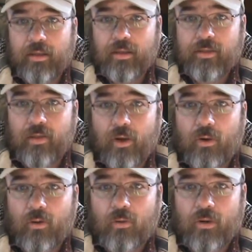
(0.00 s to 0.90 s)

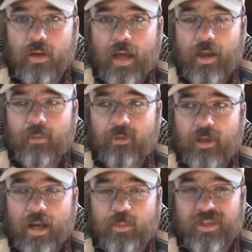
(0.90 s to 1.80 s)
So I will
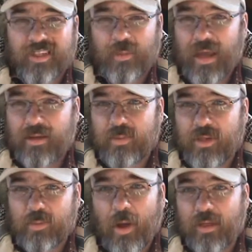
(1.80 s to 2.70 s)
try to participate as
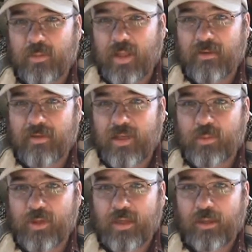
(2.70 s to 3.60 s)
much as possible on
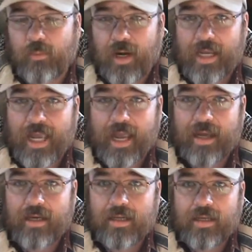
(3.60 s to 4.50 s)
Facebook when I
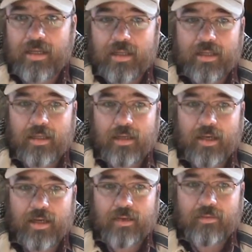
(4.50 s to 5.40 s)
can.
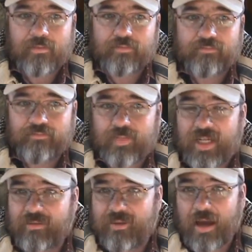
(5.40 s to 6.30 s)
But
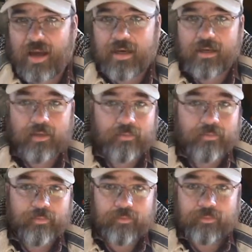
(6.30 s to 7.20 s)
if not,
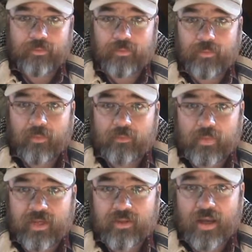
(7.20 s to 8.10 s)

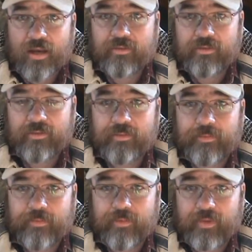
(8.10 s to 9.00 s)
be safe.
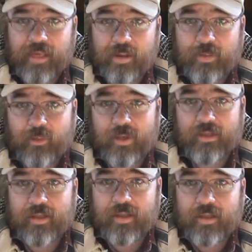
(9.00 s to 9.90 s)
Keep it
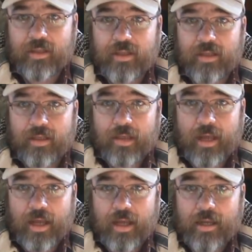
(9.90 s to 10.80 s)
twisted.
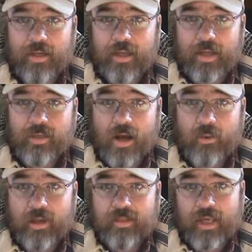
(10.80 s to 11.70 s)
And as
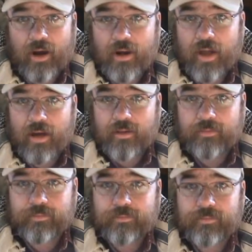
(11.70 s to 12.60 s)
always, carry on.
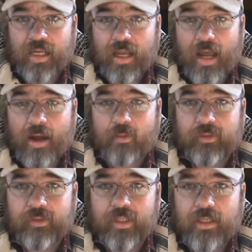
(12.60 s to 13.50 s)
And I will
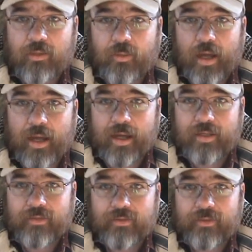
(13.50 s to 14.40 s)
see you
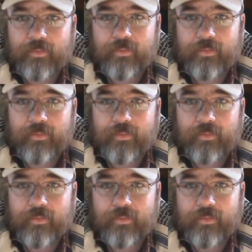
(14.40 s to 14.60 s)
guys.